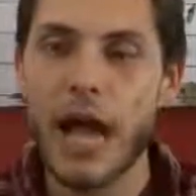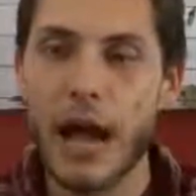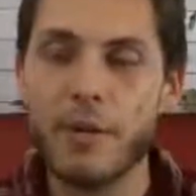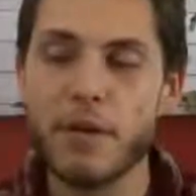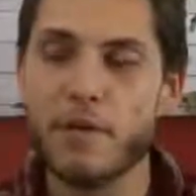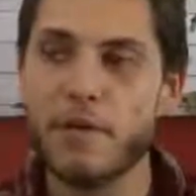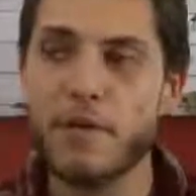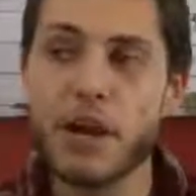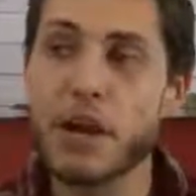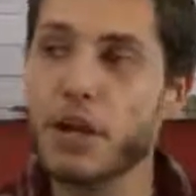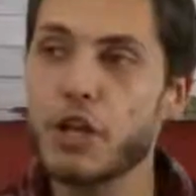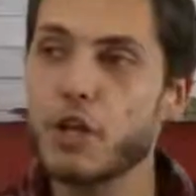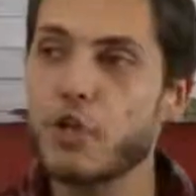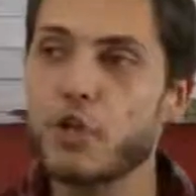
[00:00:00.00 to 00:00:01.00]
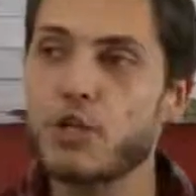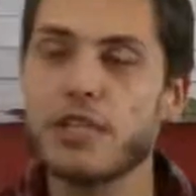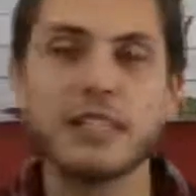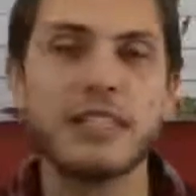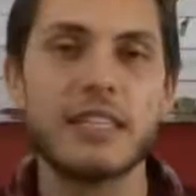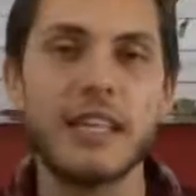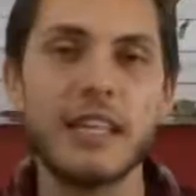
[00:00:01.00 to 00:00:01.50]
I mean, fair use
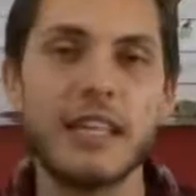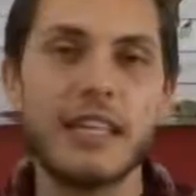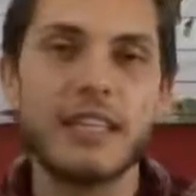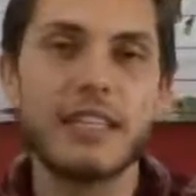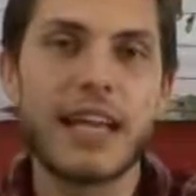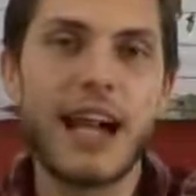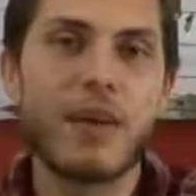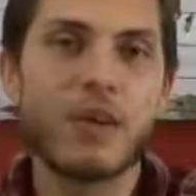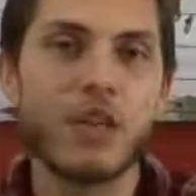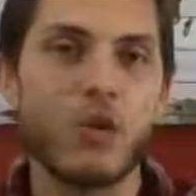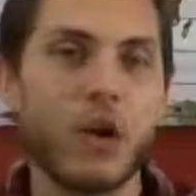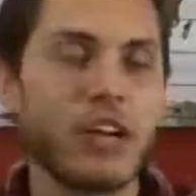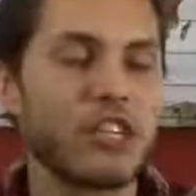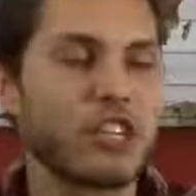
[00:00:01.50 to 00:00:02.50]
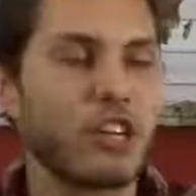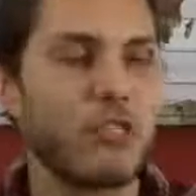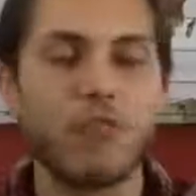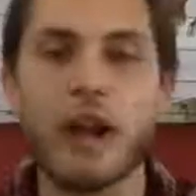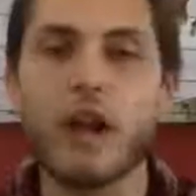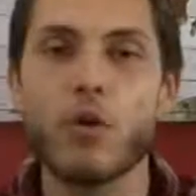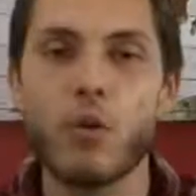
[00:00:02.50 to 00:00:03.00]
is out of the question
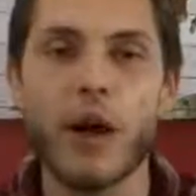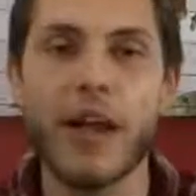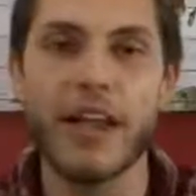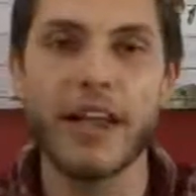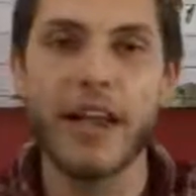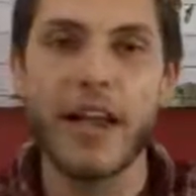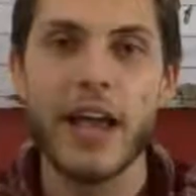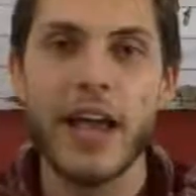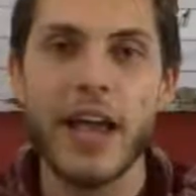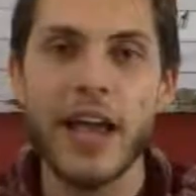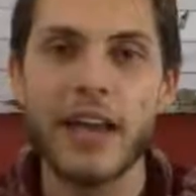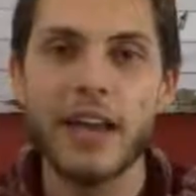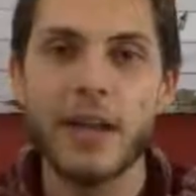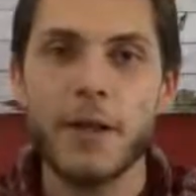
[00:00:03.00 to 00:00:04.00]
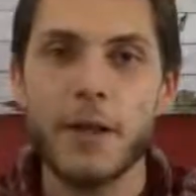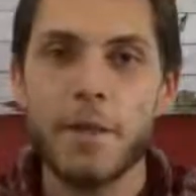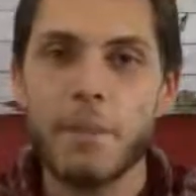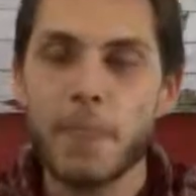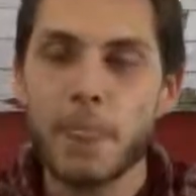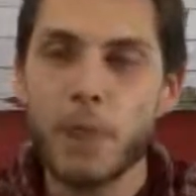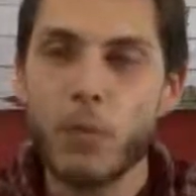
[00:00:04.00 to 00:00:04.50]
right away. And
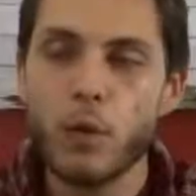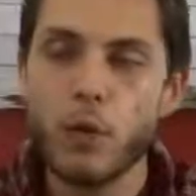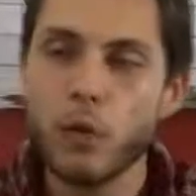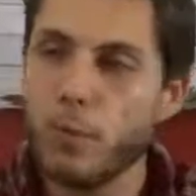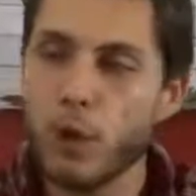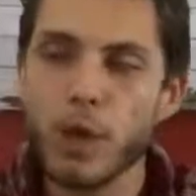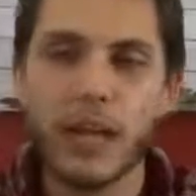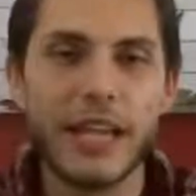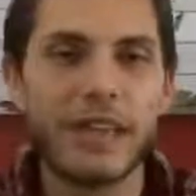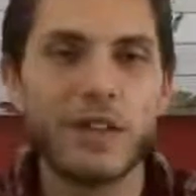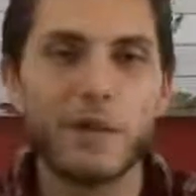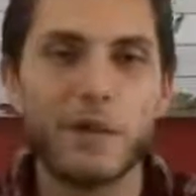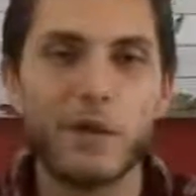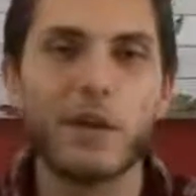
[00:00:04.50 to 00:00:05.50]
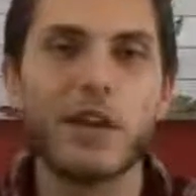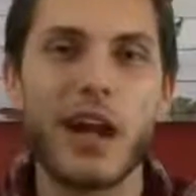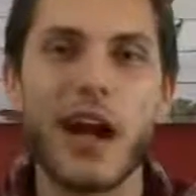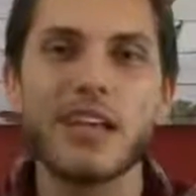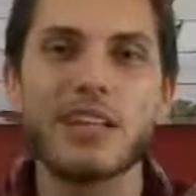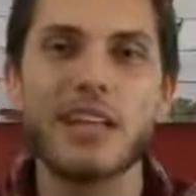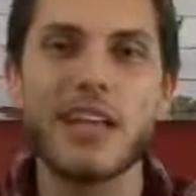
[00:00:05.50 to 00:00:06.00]
when you put it in the full
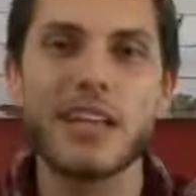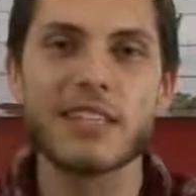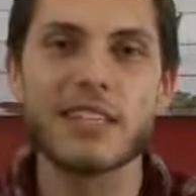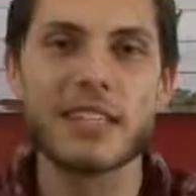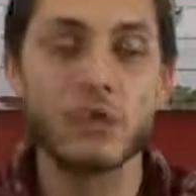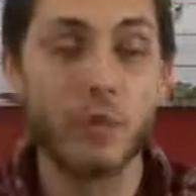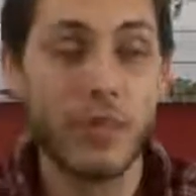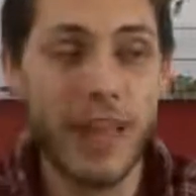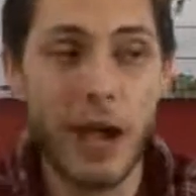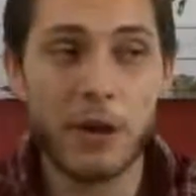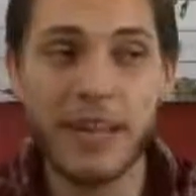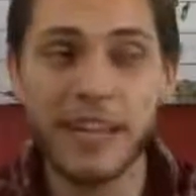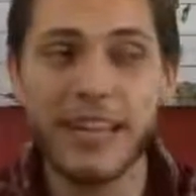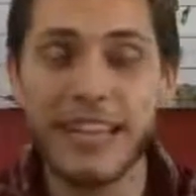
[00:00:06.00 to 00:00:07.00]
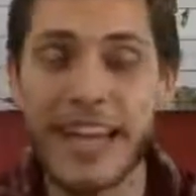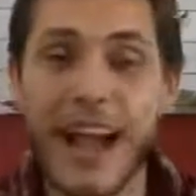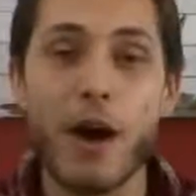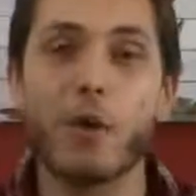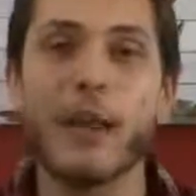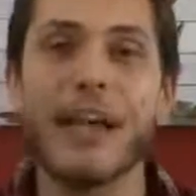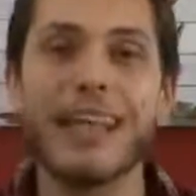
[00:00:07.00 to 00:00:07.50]
context, it's without a
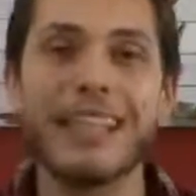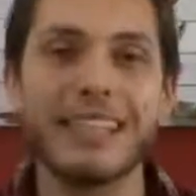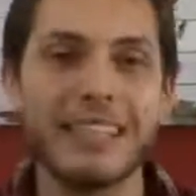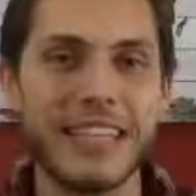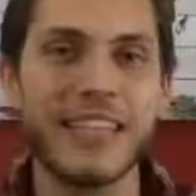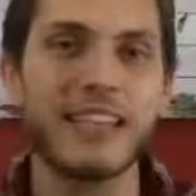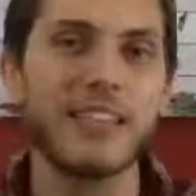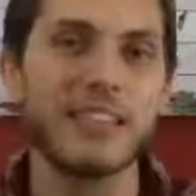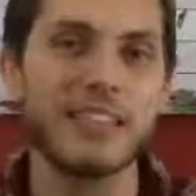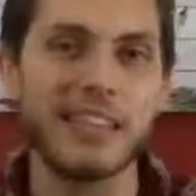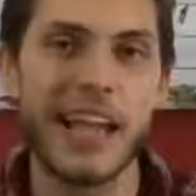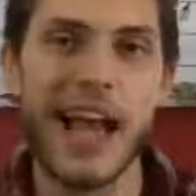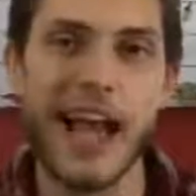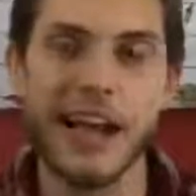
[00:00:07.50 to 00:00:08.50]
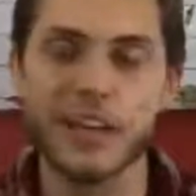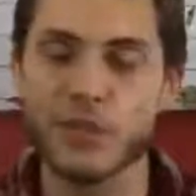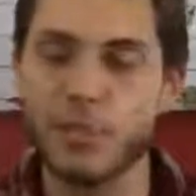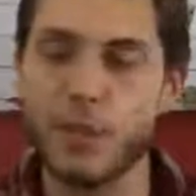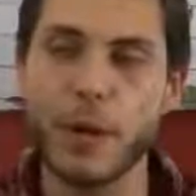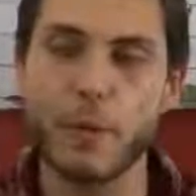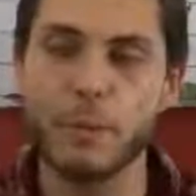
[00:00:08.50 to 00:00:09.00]
doubt a link tax.
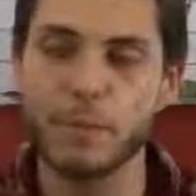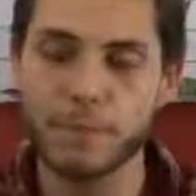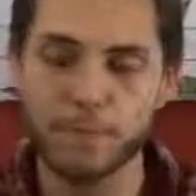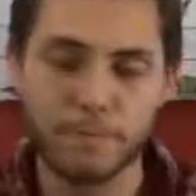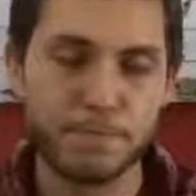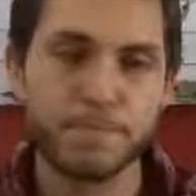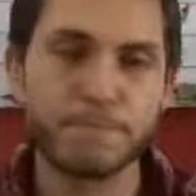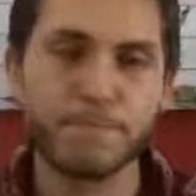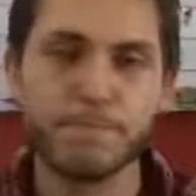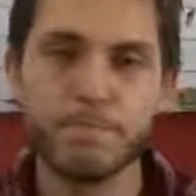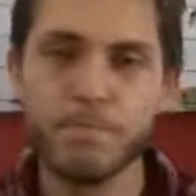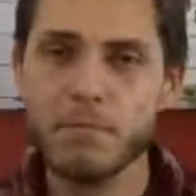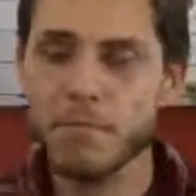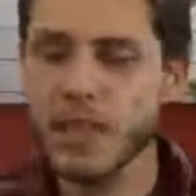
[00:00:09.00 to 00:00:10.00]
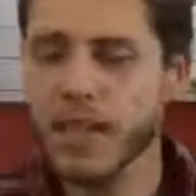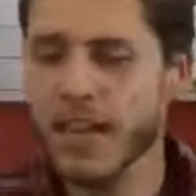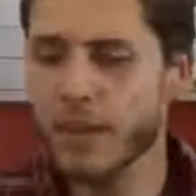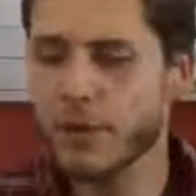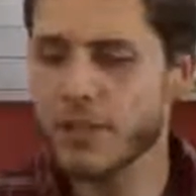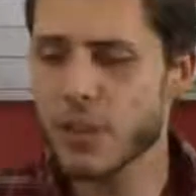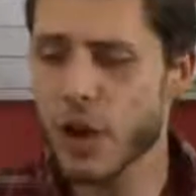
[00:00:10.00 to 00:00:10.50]
But
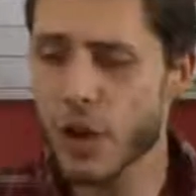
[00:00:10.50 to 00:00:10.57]
anyways,